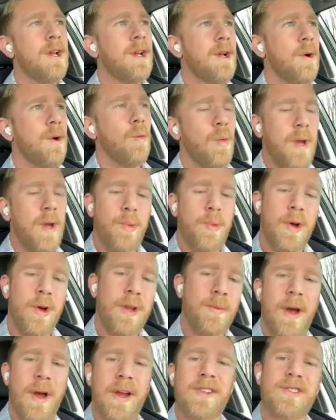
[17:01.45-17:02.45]
we put
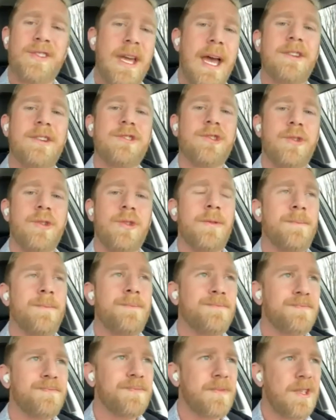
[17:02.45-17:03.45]
in my schedule,
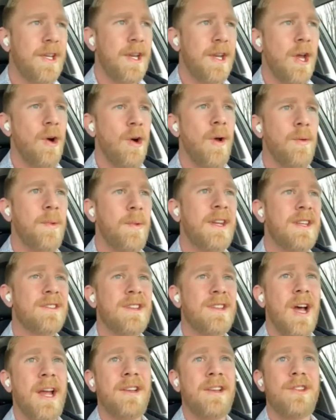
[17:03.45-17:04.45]
and we
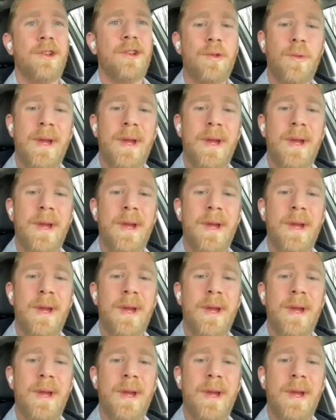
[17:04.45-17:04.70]
designed 2